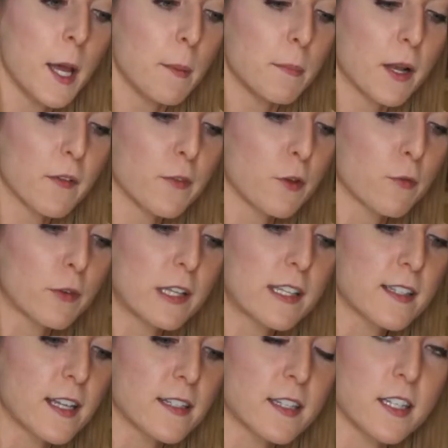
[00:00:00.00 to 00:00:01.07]
but if you release
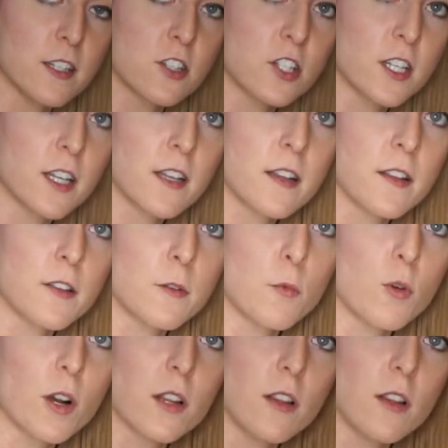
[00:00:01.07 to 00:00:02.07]
that tension, they're more